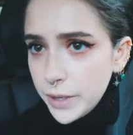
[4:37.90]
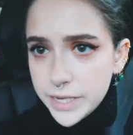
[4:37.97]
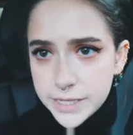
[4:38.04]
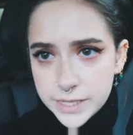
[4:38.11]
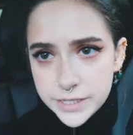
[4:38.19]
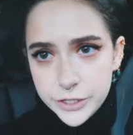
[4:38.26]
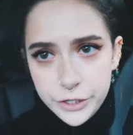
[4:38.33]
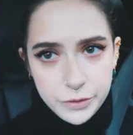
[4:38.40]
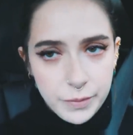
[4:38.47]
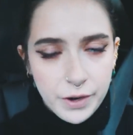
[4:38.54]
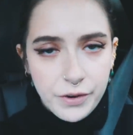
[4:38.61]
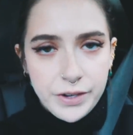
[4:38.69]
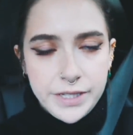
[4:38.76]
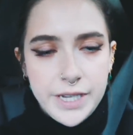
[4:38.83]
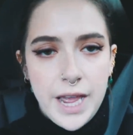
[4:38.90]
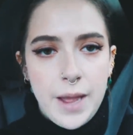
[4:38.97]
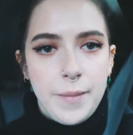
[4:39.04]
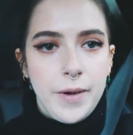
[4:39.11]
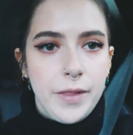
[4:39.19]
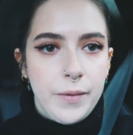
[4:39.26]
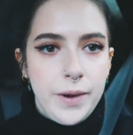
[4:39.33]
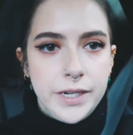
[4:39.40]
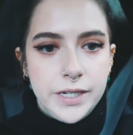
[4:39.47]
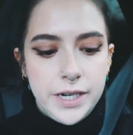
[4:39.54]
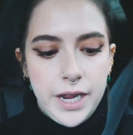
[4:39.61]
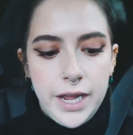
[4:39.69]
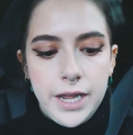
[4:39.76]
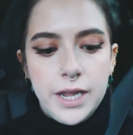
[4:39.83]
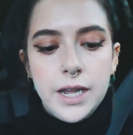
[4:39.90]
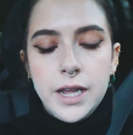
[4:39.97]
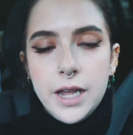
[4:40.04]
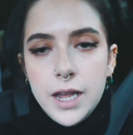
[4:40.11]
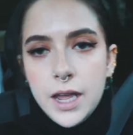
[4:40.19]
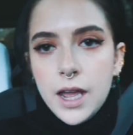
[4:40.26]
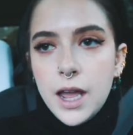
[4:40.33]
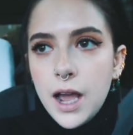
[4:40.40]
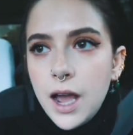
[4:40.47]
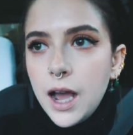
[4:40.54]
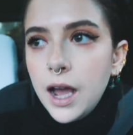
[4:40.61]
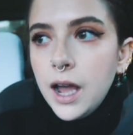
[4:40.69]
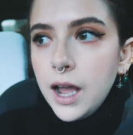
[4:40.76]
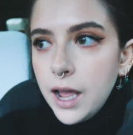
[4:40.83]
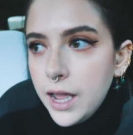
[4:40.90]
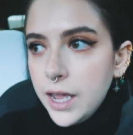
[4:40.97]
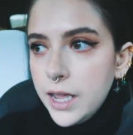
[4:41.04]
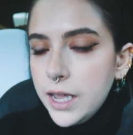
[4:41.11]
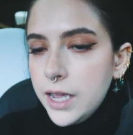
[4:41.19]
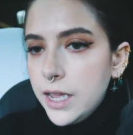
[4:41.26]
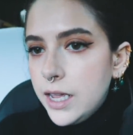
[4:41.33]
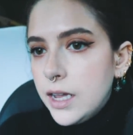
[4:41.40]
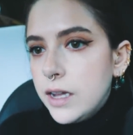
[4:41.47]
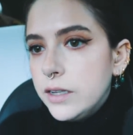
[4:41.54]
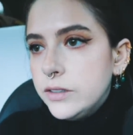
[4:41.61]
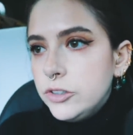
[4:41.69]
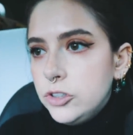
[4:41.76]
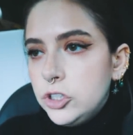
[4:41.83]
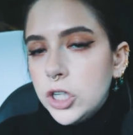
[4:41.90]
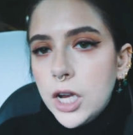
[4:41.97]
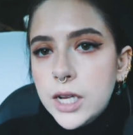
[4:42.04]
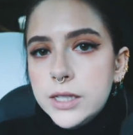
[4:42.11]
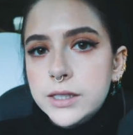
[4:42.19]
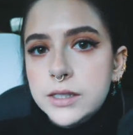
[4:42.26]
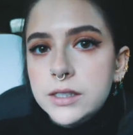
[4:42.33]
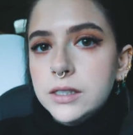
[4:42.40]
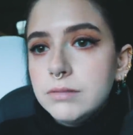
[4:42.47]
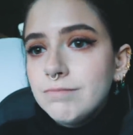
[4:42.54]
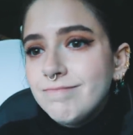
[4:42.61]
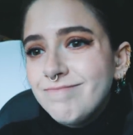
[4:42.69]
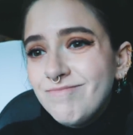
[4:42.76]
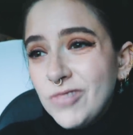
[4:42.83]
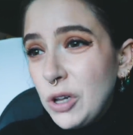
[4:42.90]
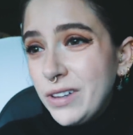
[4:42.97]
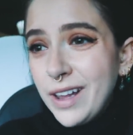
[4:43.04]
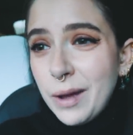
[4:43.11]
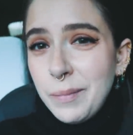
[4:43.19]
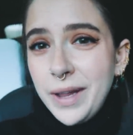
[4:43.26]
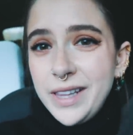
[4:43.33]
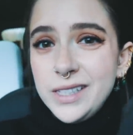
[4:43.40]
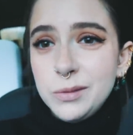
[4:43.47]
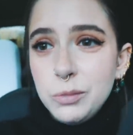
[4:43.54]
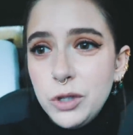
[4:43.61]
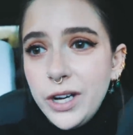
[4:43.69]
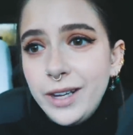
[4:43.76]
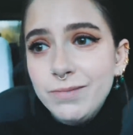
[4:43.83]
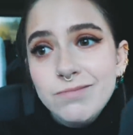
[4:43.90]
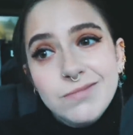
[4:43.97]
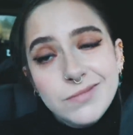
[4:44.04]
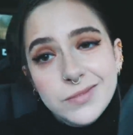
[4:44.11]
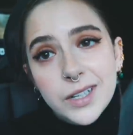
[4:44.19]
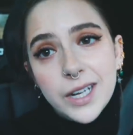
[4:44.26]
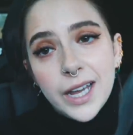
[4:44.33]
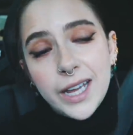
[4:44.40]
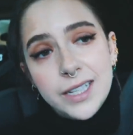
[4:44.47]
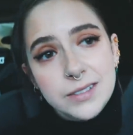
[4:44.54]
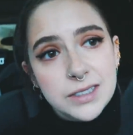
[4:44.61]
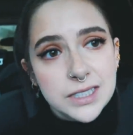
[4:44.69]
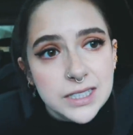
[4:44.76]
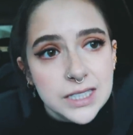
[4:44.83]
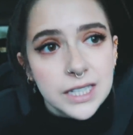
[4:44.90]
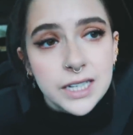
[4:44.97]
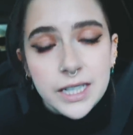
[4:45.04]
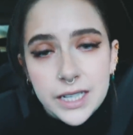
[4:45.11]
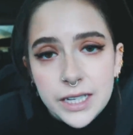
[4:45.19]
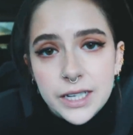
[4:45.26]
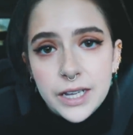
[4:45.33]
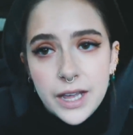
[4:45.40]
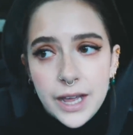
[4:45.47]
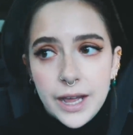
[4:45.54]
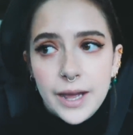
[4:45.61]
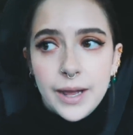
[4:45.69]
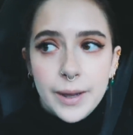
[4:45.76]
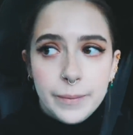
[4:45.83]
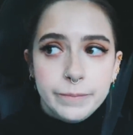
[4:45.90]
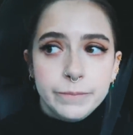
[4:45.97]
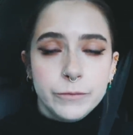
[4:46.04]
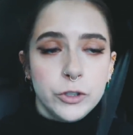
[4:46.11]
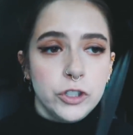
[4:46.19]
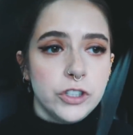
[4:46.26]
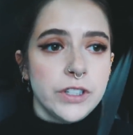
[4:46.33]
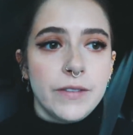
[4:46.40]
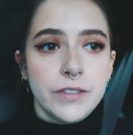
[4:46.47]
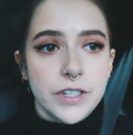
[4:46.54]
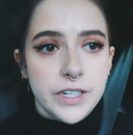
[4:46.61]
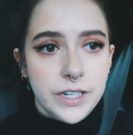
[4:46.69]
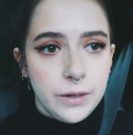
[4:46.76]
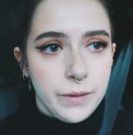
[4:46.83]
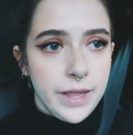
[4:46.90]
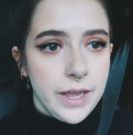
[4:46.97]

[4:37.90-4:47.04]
Please excuse my crazy hair by the way today. I just rolled out bed this morning. Okay. Um, we'll just have to deal with